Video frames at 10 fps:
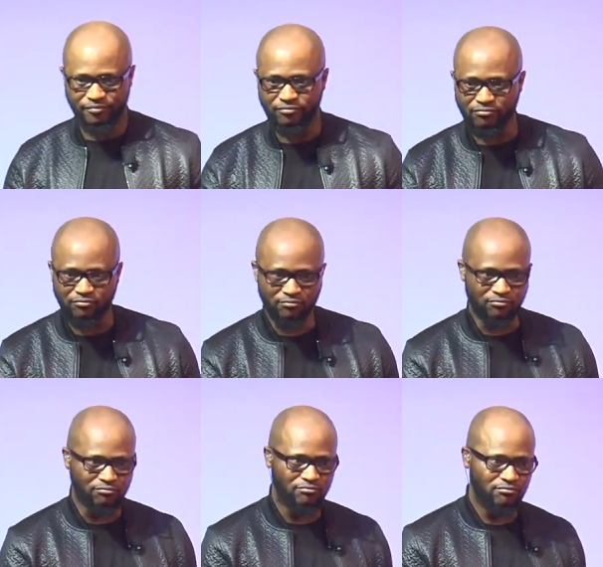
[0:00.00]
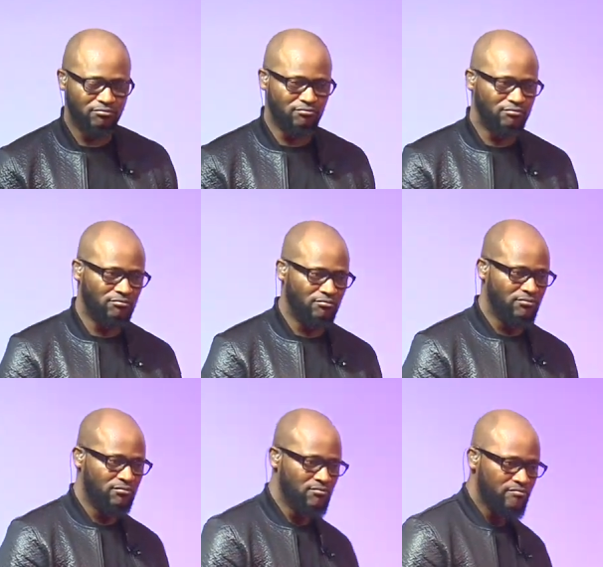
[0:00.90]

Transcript: No one is speaking in this clip.